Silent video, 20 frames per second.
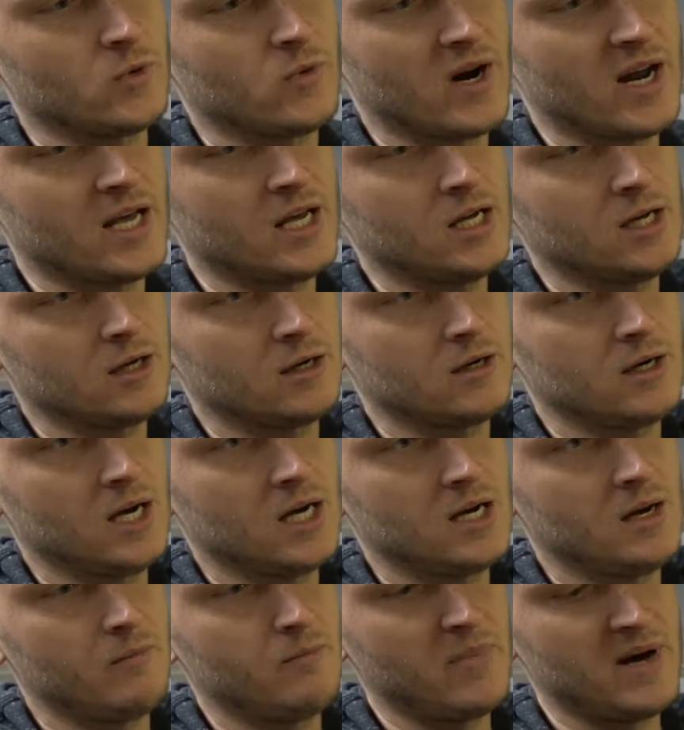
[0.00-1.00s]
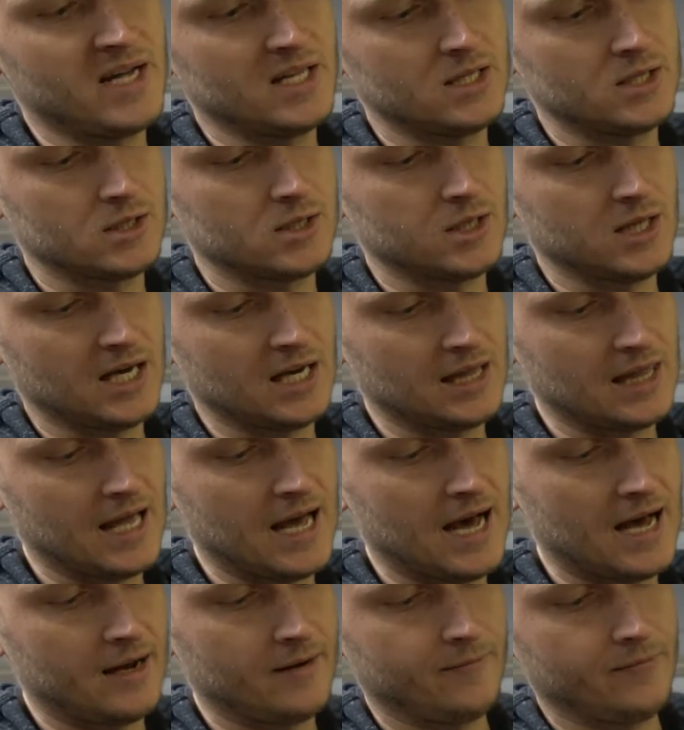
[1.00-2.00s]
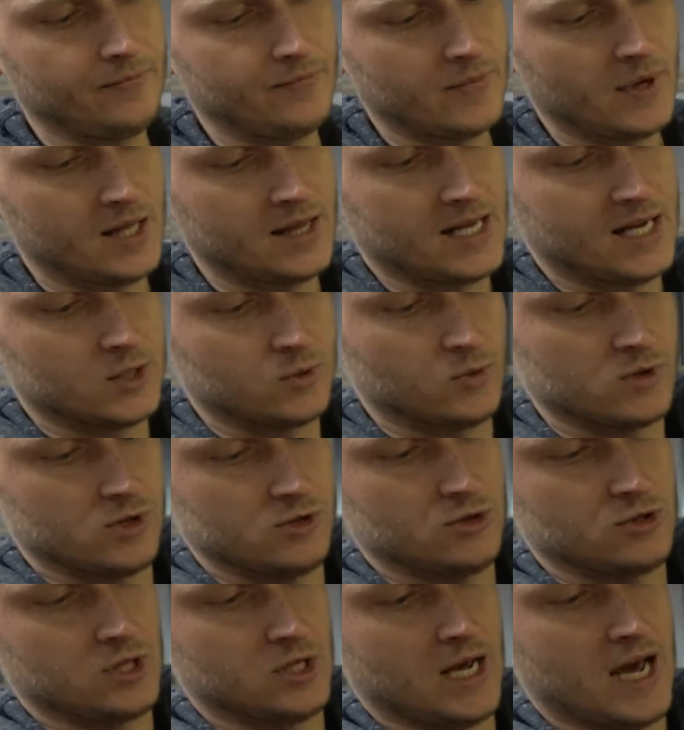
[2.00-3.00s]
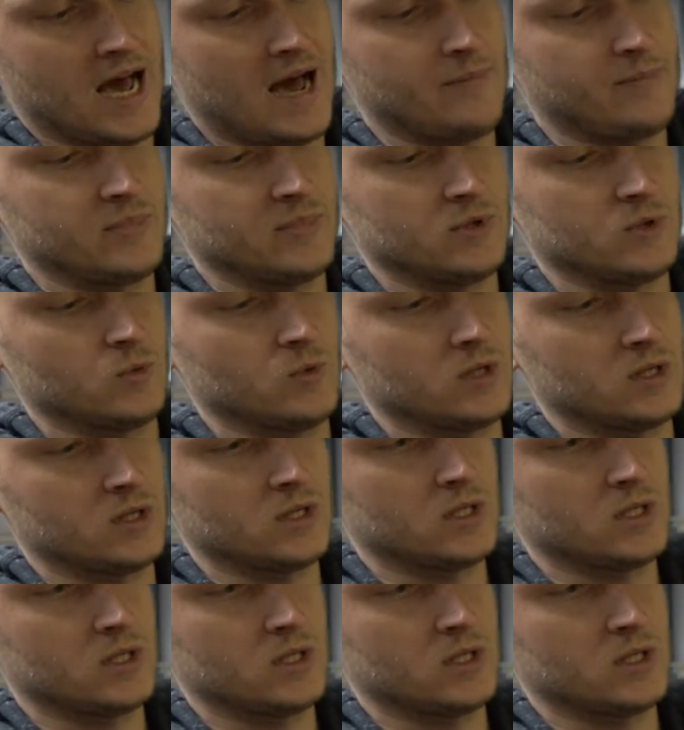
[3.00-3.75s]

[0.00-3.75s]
right here and it bends like that. And that's what usually happens with the